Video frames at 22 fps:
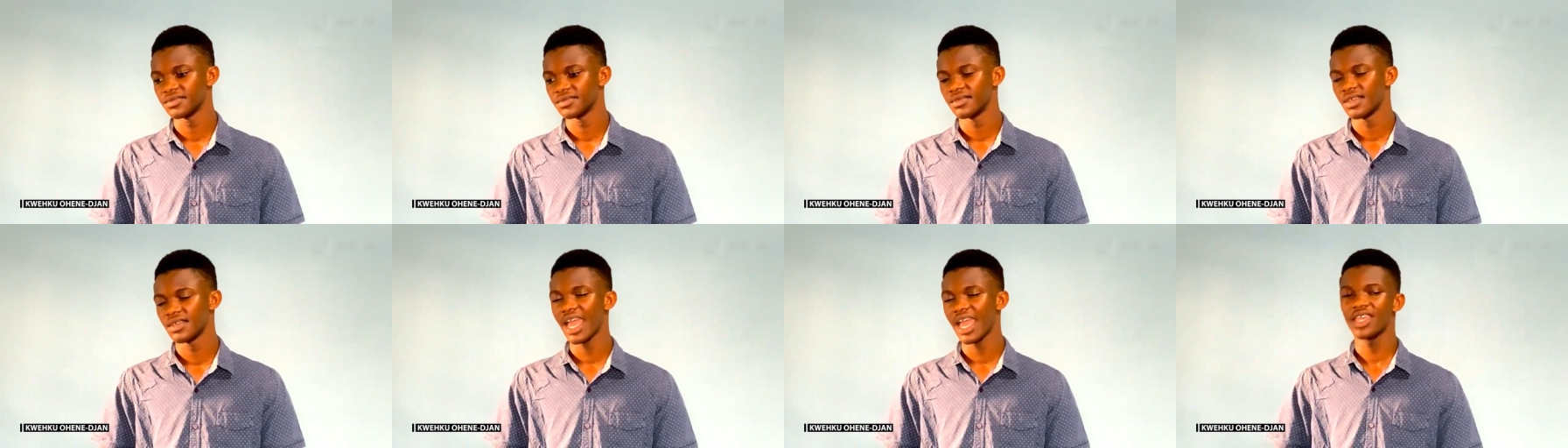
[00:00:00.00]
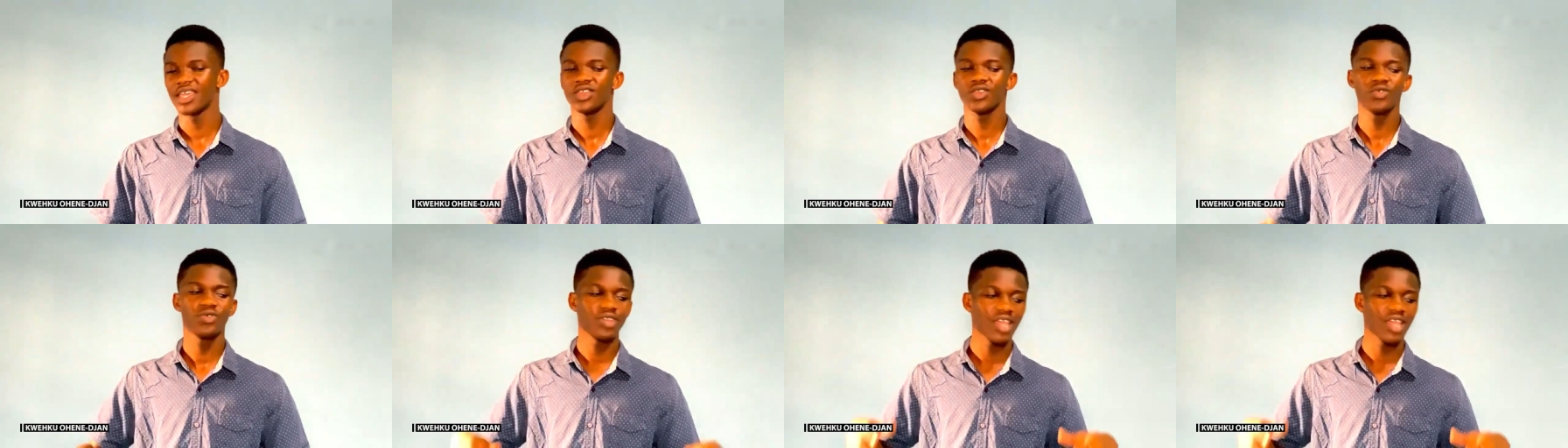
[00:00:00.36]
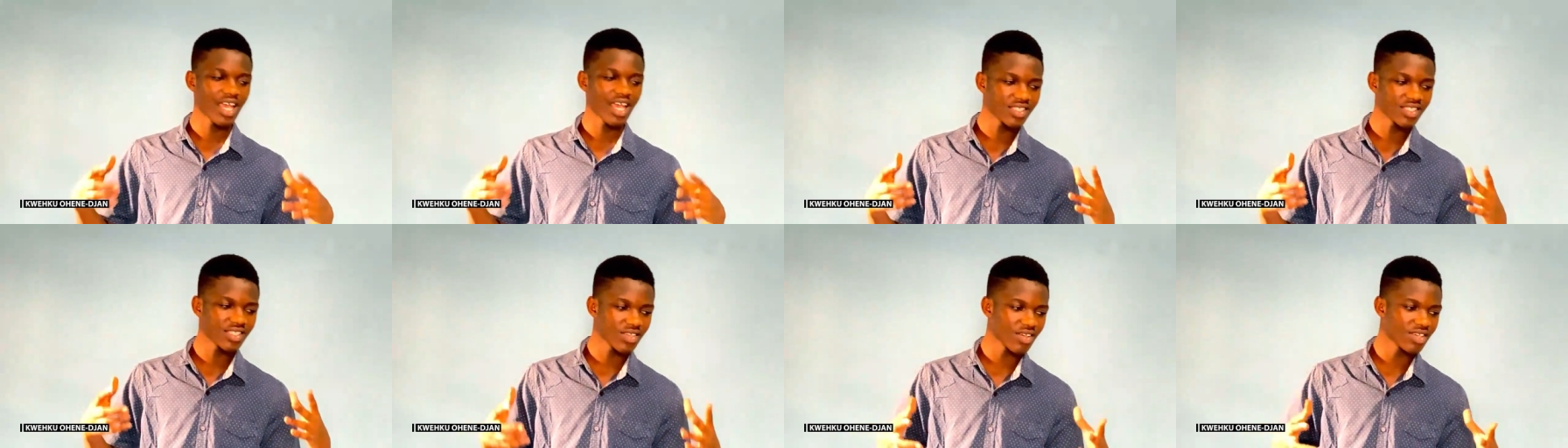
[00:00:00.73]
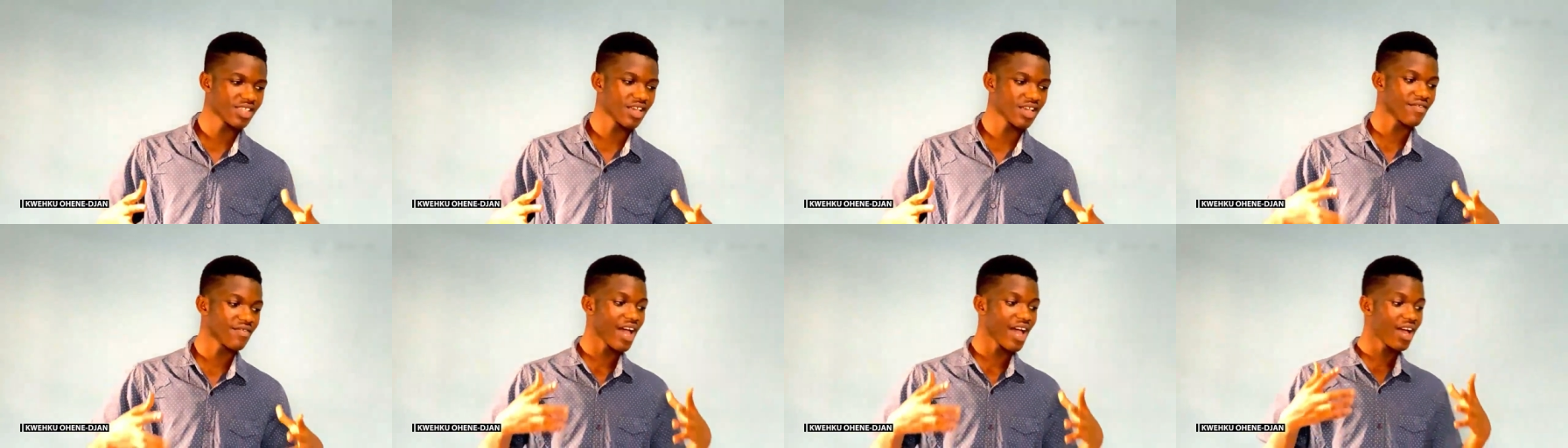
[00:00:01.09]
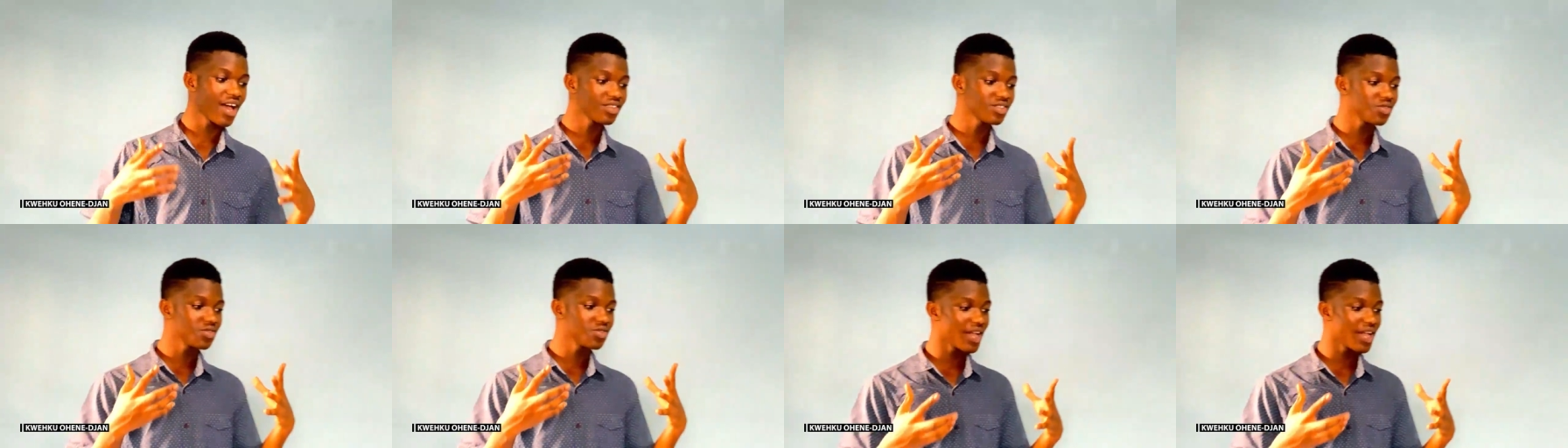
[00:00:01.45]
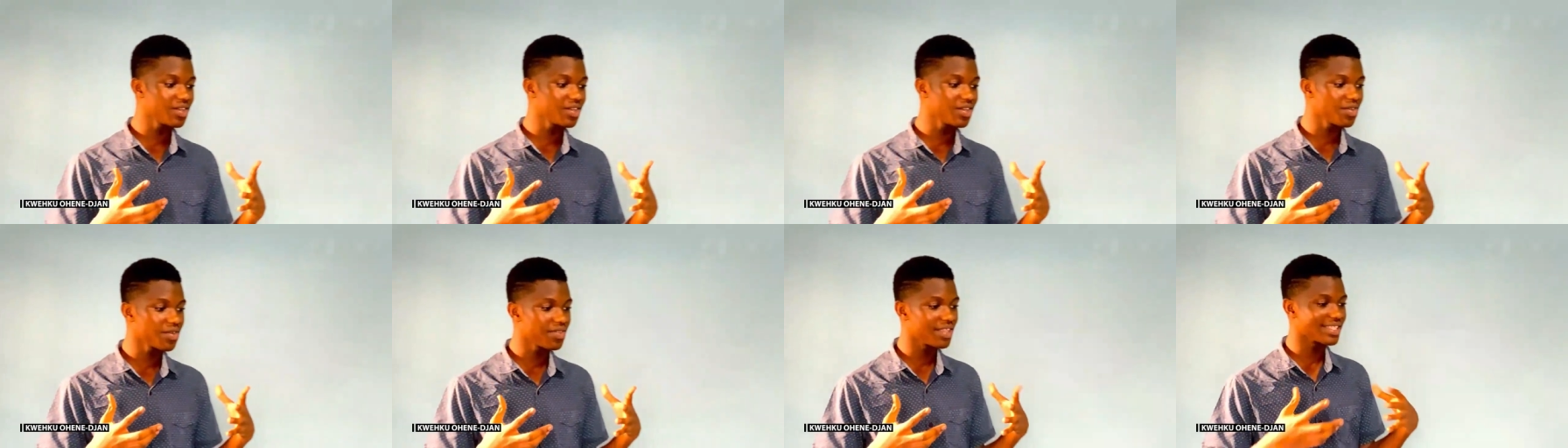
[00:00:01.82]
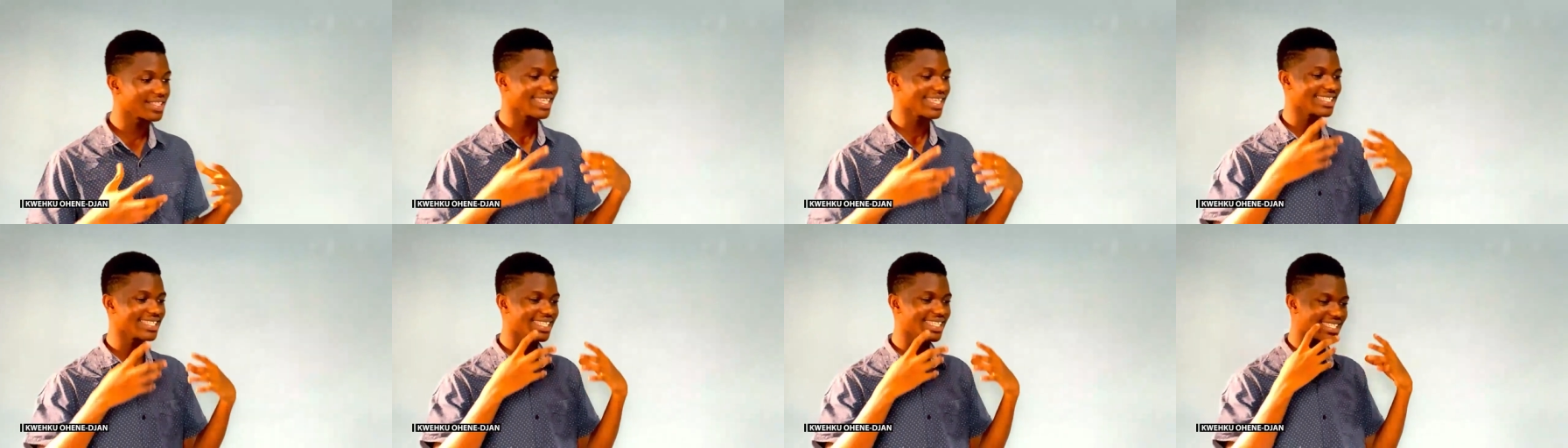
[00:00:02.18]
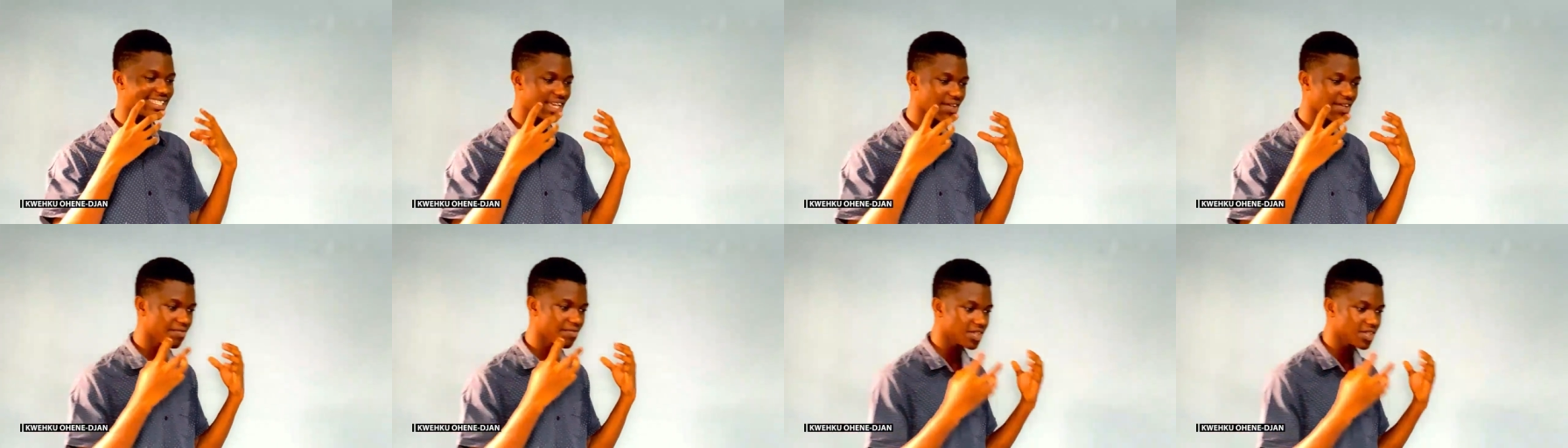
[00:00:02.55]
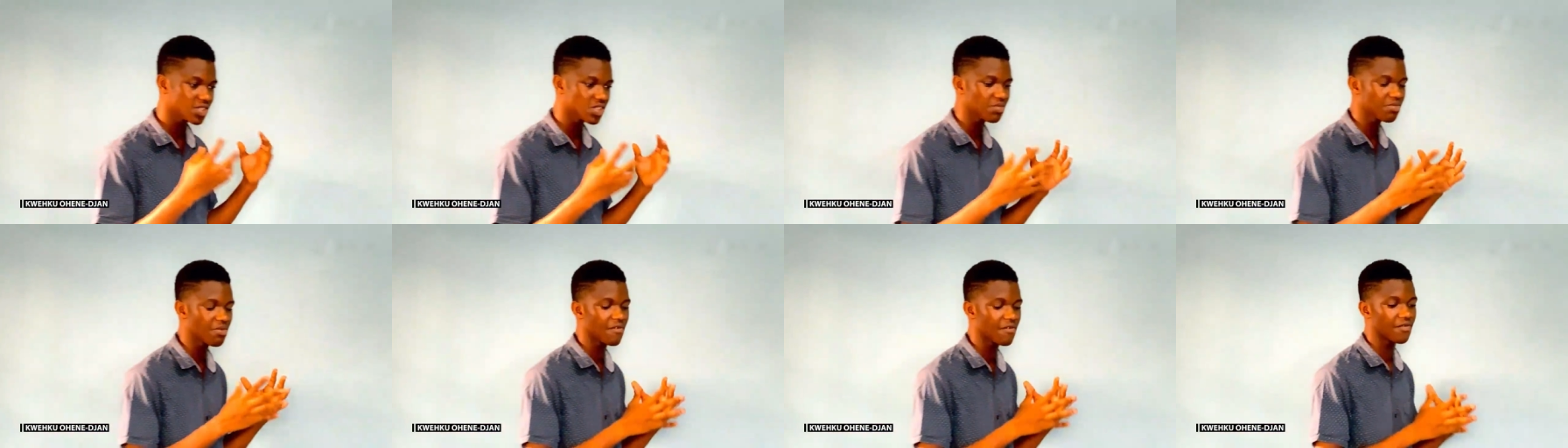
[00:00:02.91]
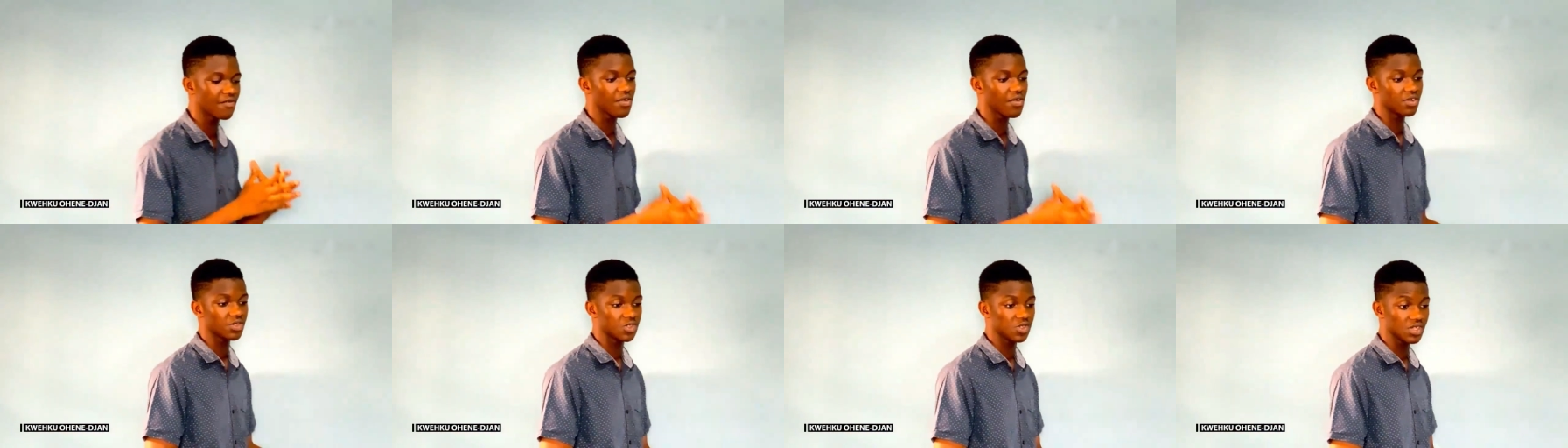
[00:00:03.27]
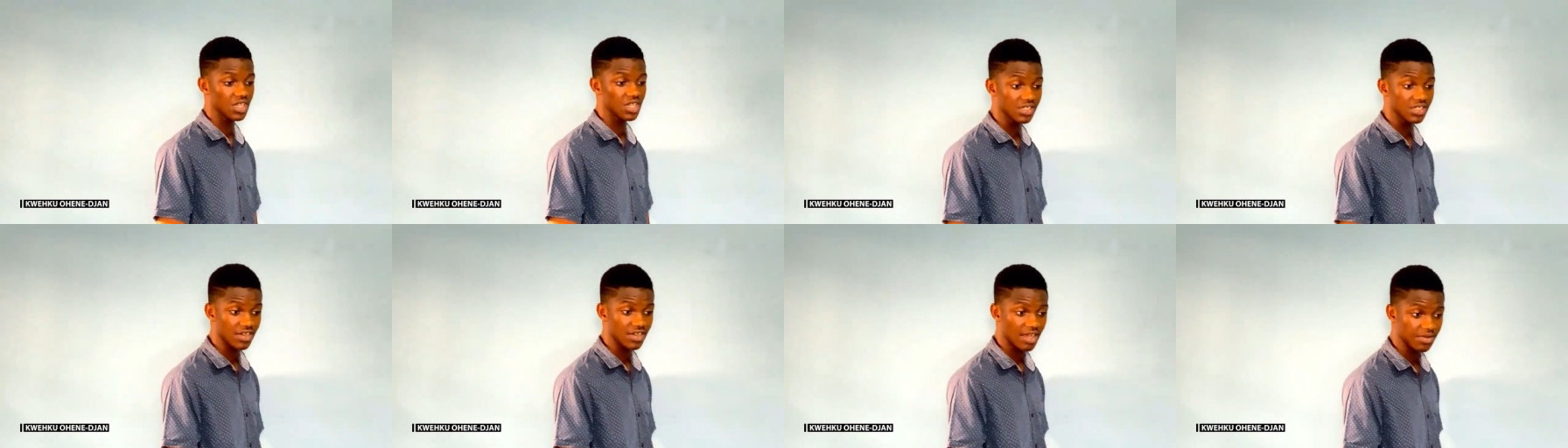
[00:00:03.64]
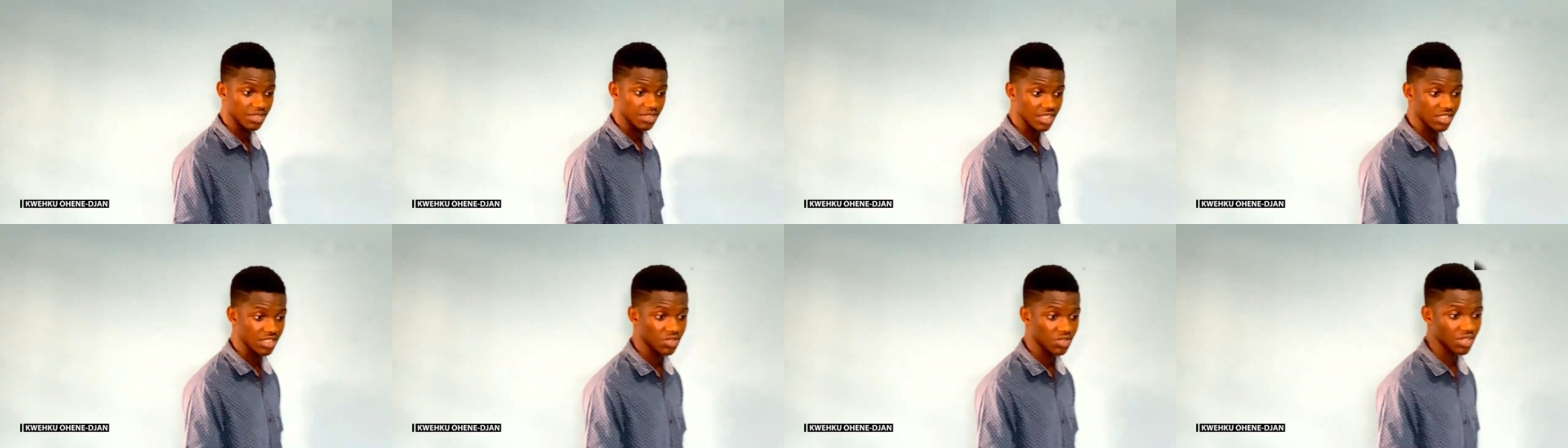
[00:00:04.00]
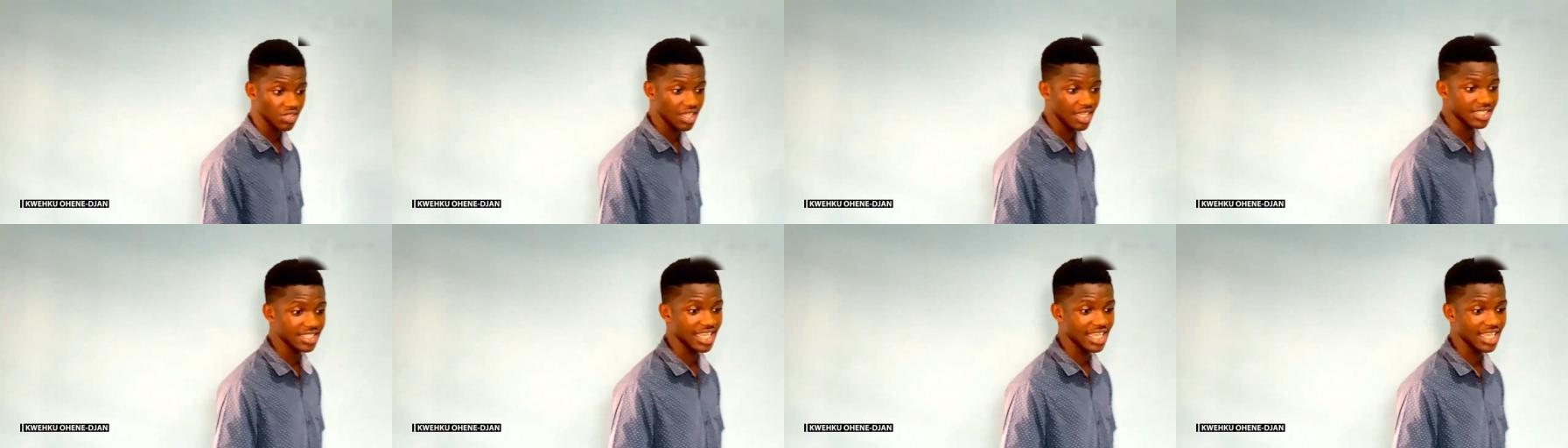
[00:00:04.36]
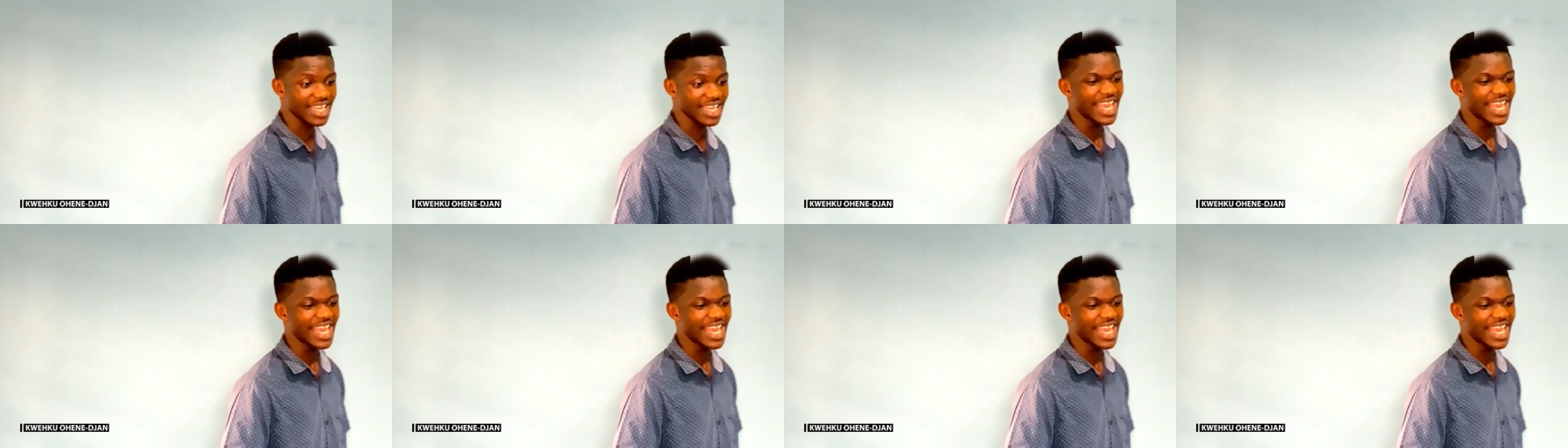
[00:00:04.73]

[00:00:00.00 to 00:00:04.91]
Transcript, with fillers: And you would ask yourself, how do I know that? It is the wisdom of God. Today's Rhapsody told us that